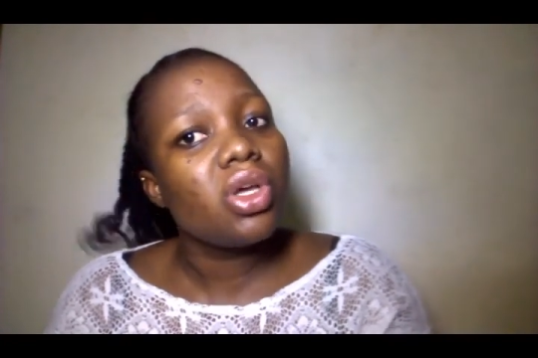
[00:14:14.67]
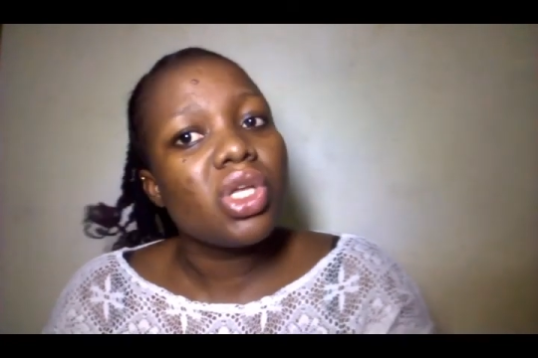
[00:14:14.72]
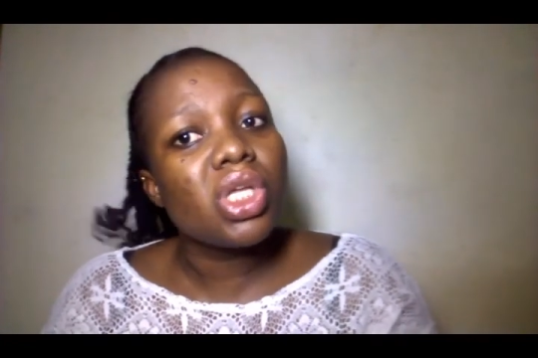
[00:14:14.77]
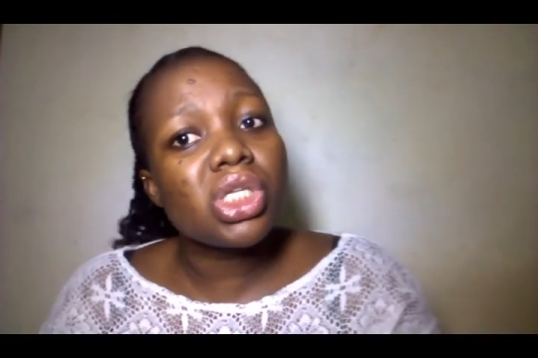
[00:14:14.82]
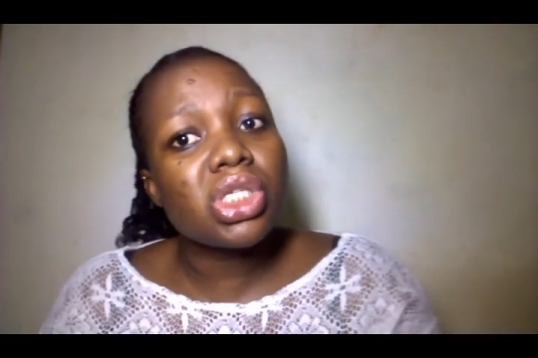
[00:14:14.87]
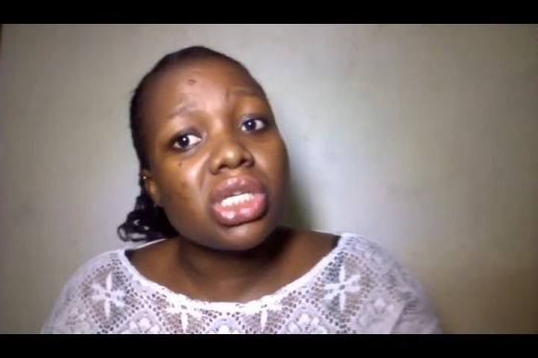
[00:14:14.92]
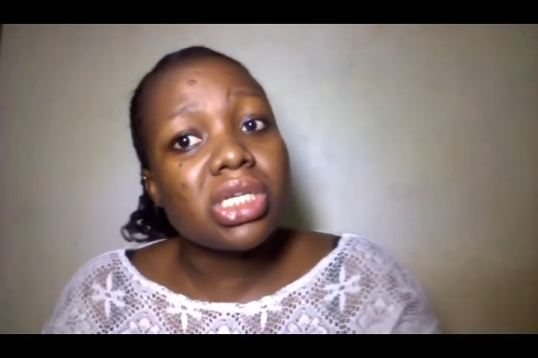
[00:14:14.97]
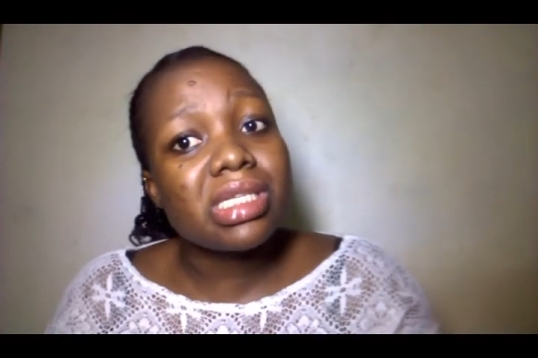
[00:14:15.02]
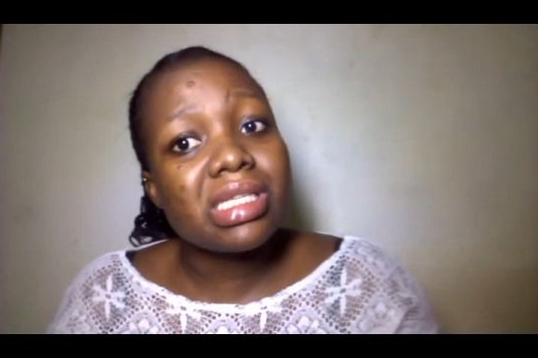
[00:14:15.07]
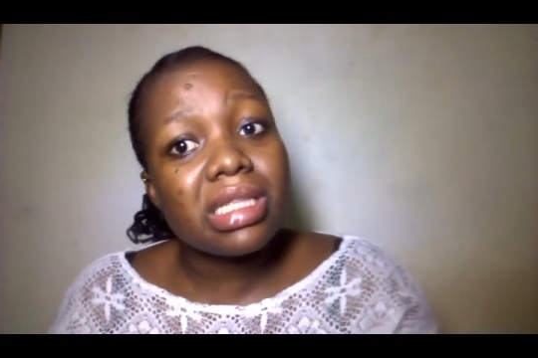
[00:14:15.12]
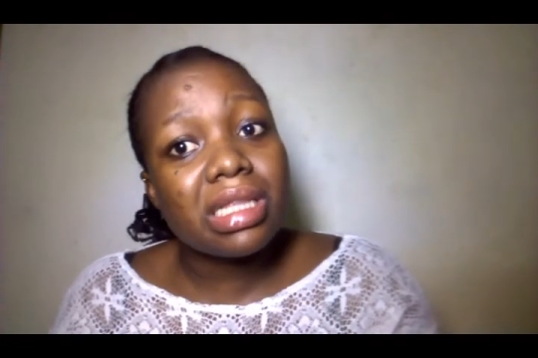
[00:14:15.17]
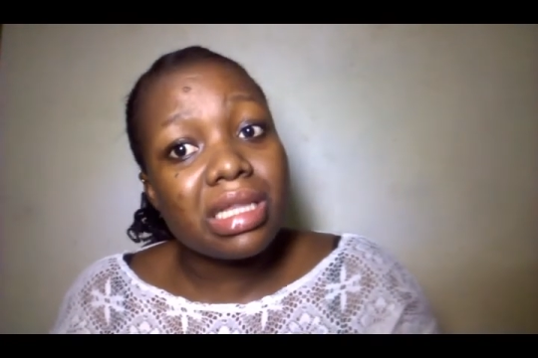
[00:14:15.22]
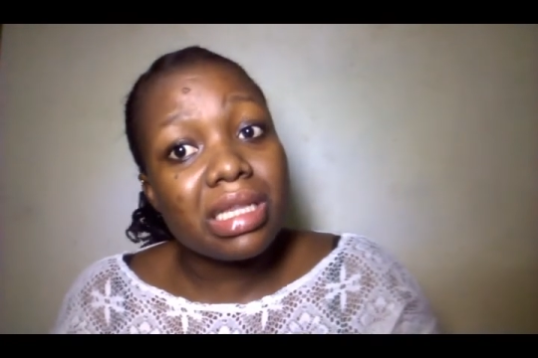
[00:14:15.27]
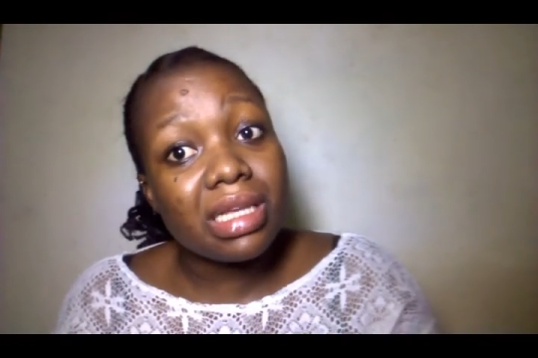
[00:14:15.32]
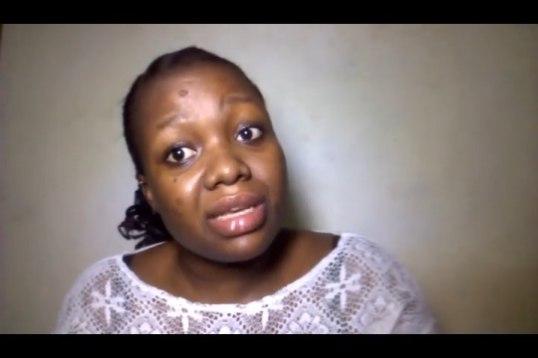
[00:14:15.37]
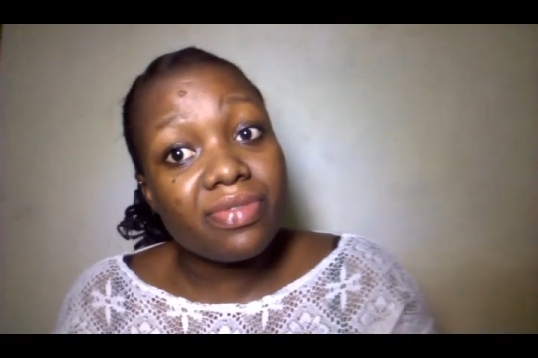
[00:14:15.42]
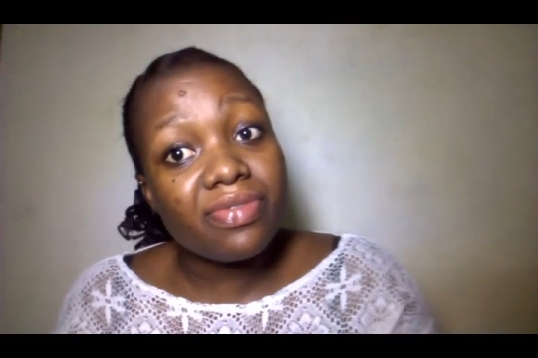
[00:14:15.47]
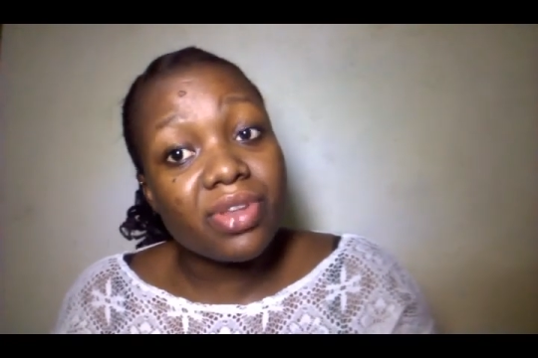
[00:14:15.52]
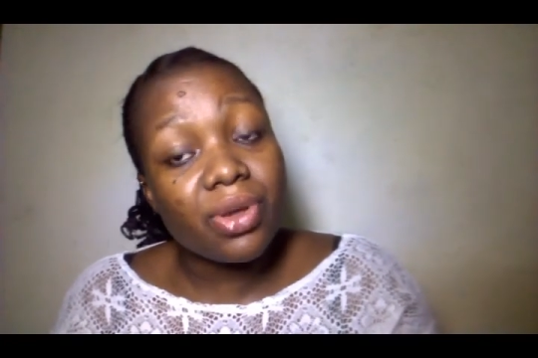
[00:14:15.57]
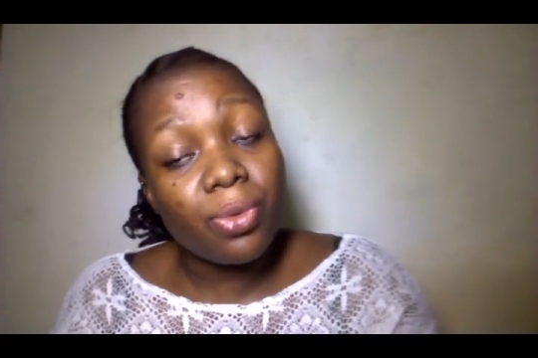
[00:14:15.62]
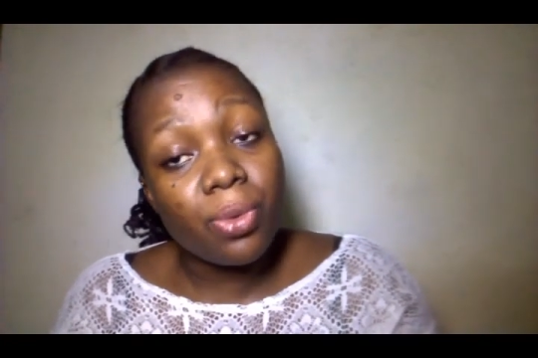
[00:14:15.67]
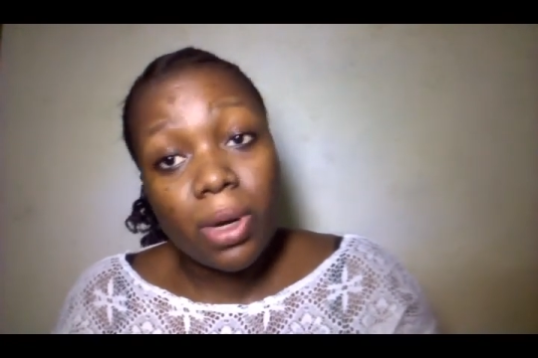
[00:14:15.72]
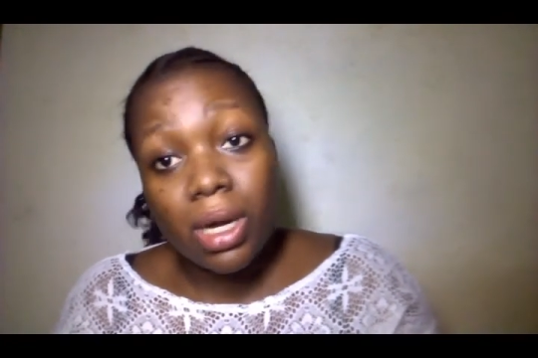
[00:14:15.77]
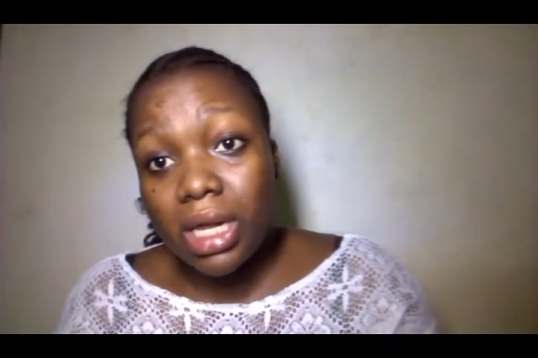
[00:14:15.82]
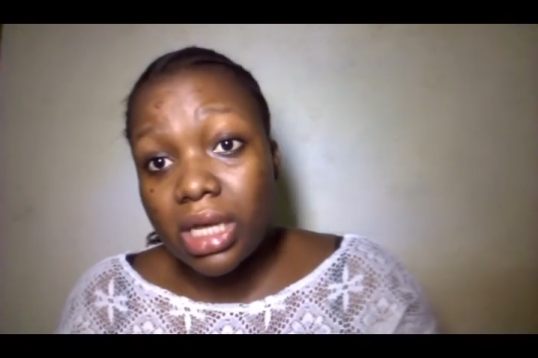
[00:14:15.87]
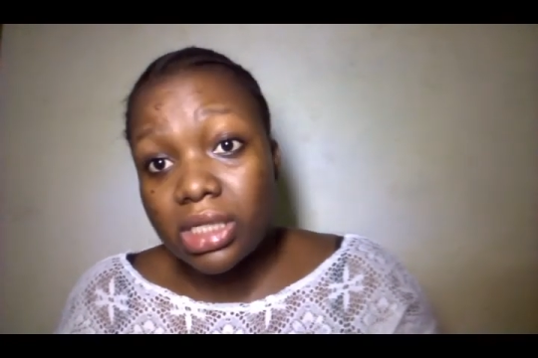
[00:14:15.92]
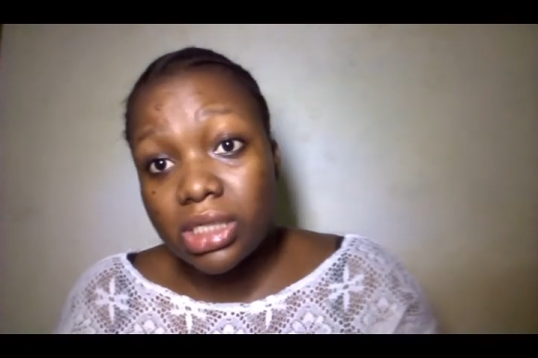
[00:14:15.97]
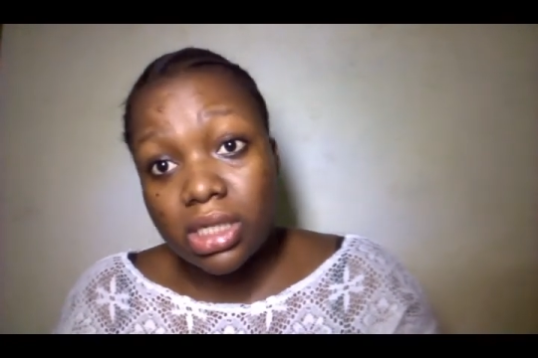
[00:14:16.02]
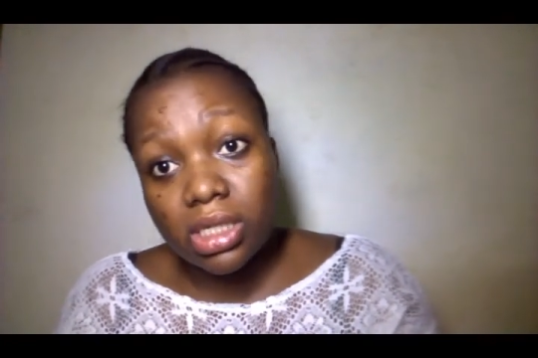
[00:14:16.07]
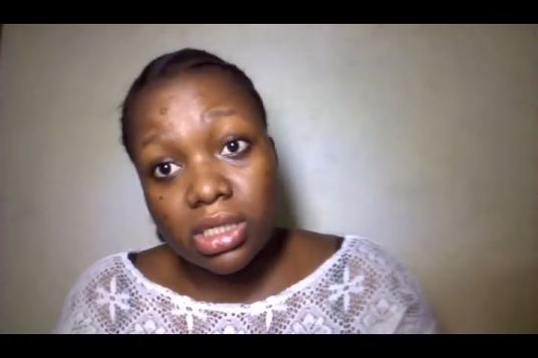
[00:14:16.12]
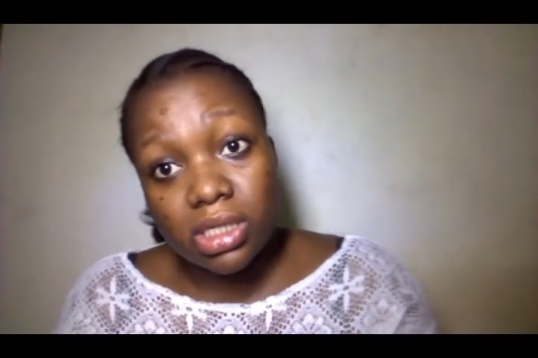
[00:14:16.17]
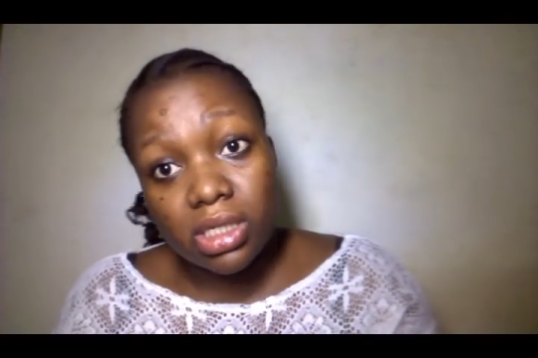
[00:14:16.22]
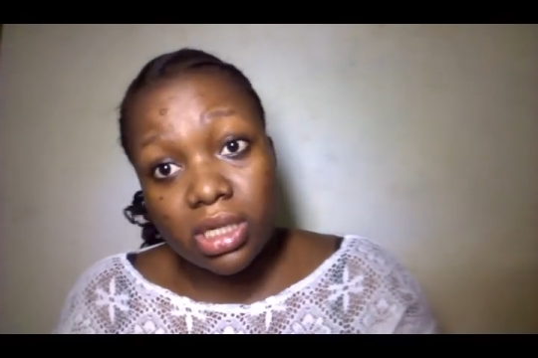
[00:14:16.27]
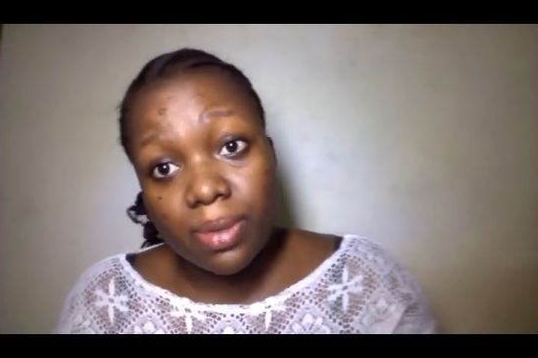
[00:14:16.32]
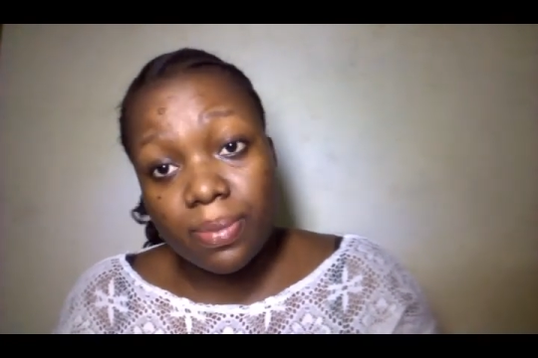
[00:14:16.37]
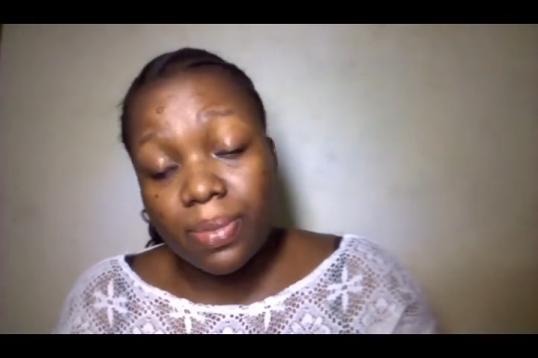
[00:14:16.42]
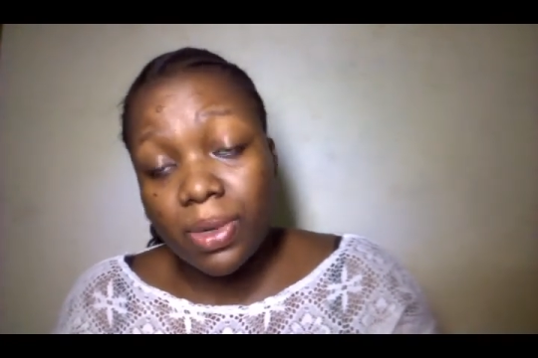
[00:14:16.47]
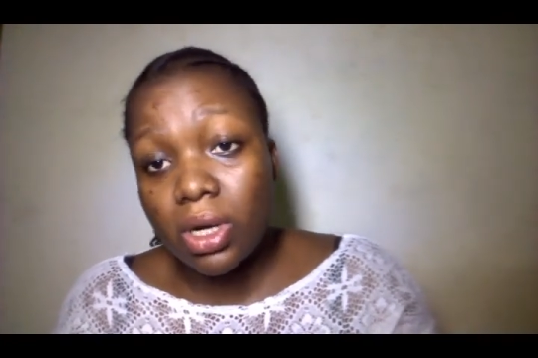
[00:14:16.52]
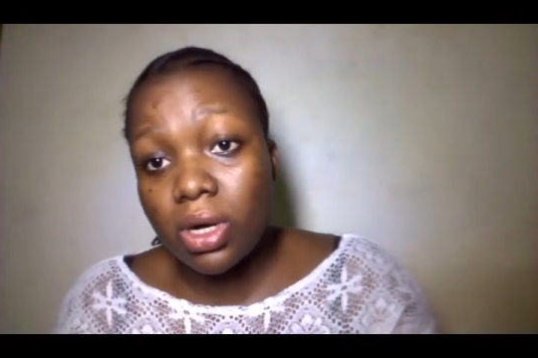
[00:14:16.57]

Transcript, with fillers: you just leave the relationship